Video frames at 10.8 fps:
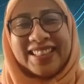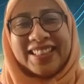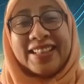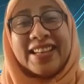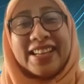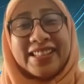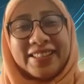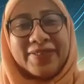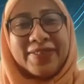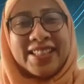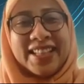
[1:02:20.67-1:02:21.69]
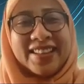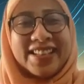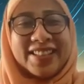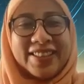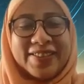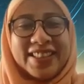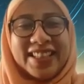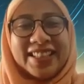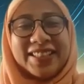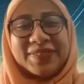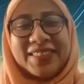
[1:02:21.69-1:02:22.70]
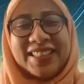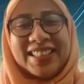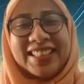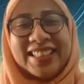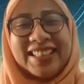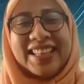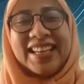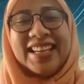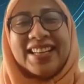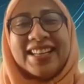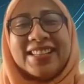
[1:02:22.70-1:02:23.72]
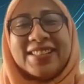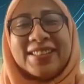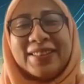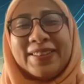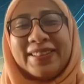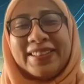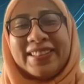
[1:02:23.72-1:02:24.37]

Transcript: Yes, the first generation of star. Okay, so